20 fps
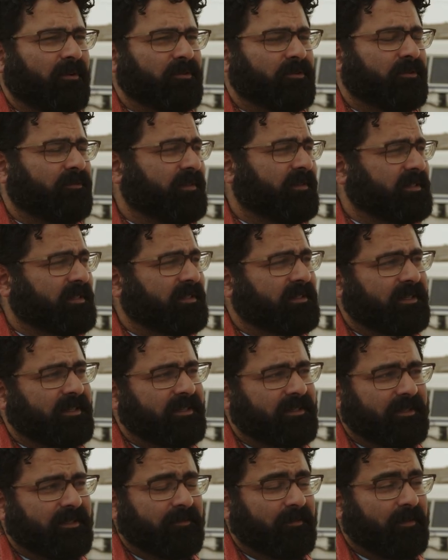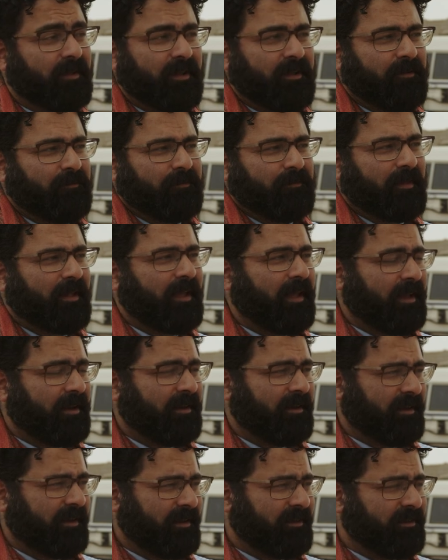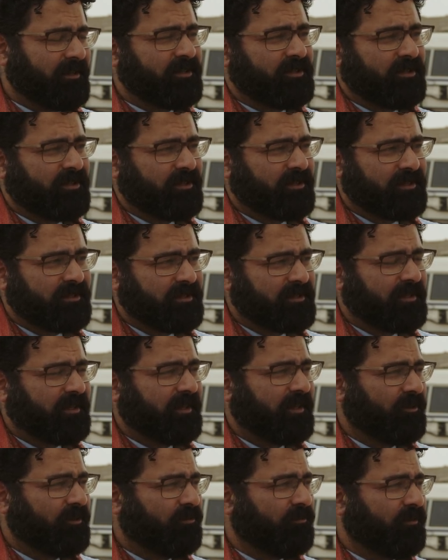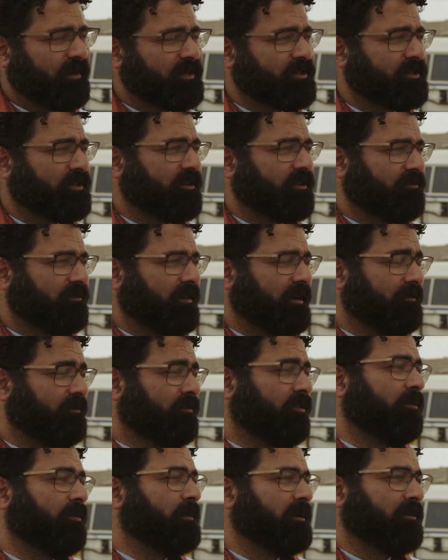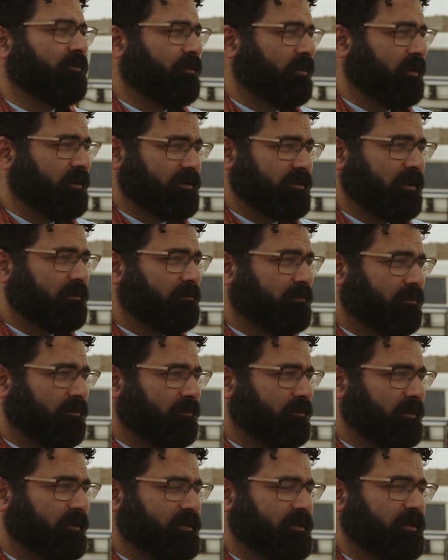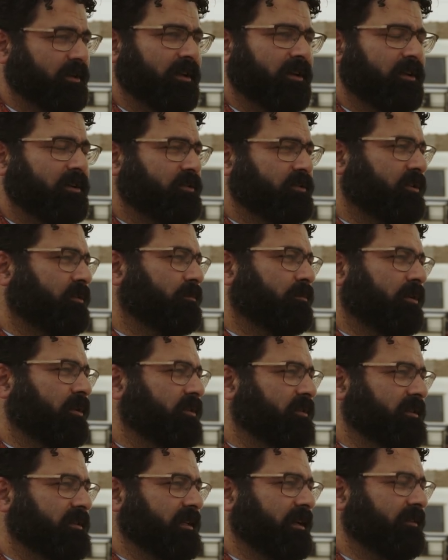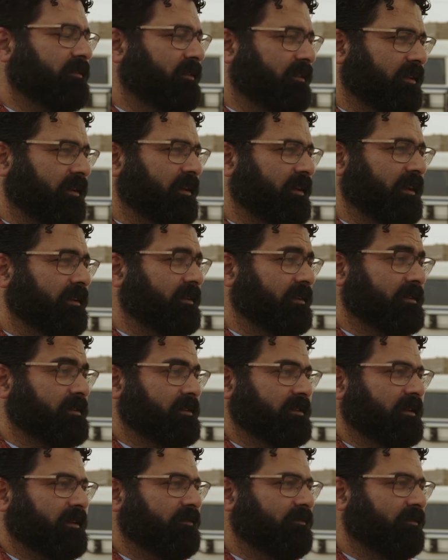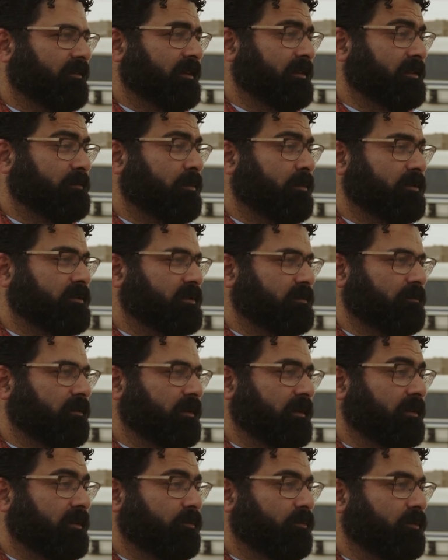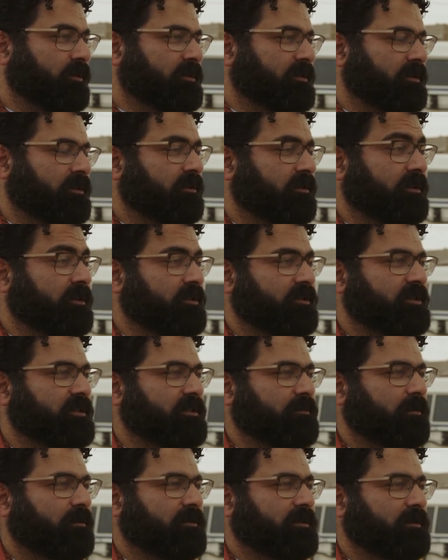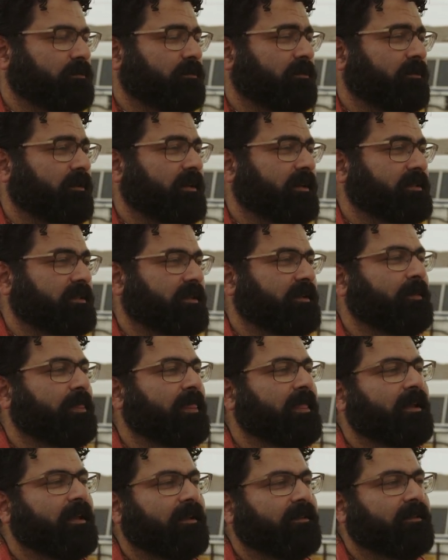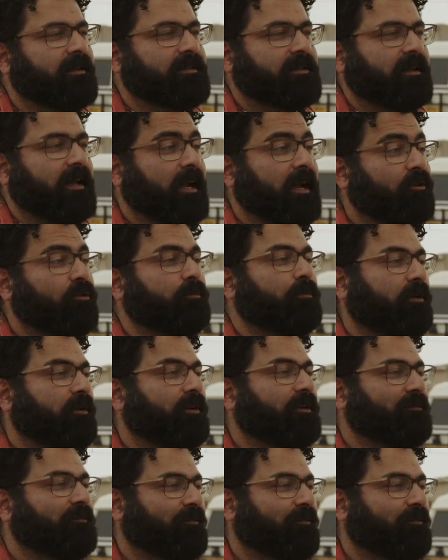also visited um, an indigenous innovation around farming, for example, which so processes everything that is it's possible in the worst conditions possible. There's, there's an aquaponic